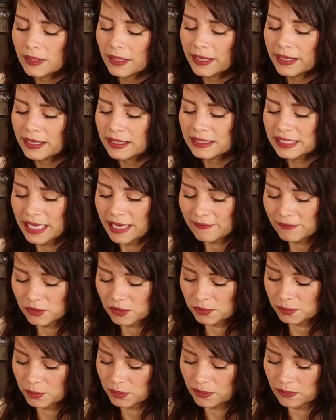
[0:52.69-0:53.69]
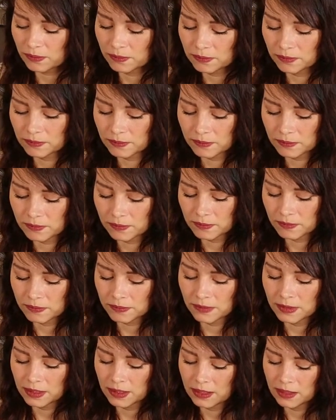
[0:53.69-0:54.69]
and a tablespoon
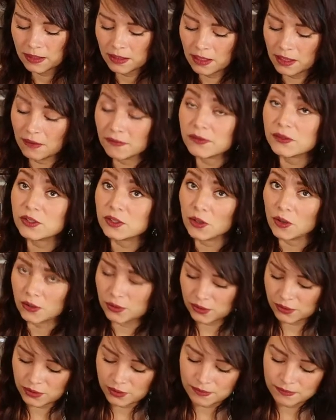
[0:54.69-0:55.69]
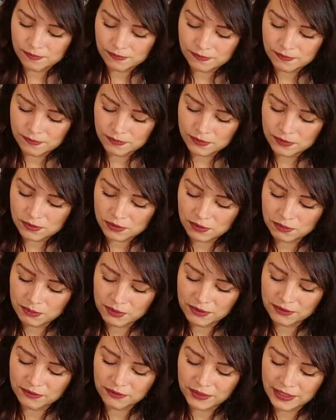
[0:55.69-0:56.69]
of salt. Don't be
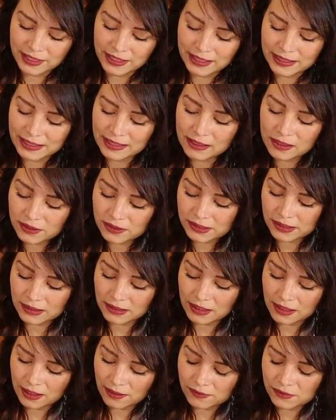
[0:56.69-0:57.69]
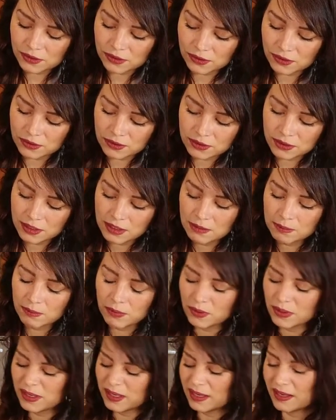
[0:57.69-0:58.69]
afraid, it looks a lot of salt,
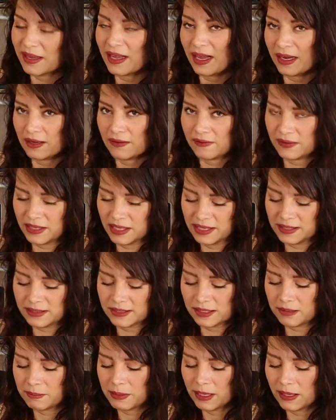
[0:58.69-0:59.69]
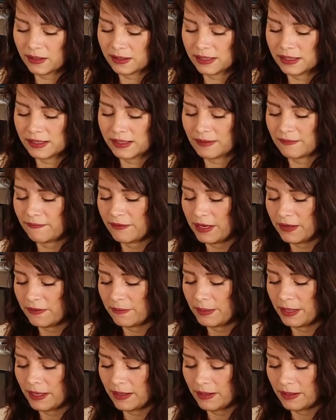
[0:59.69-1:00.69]
but it kind of needs it because it's a very
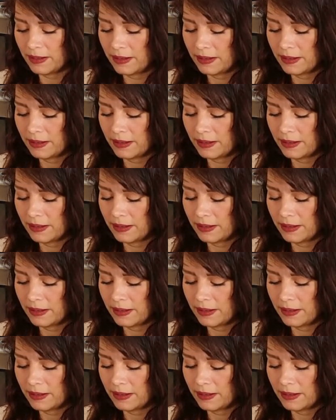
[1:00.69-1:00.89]
big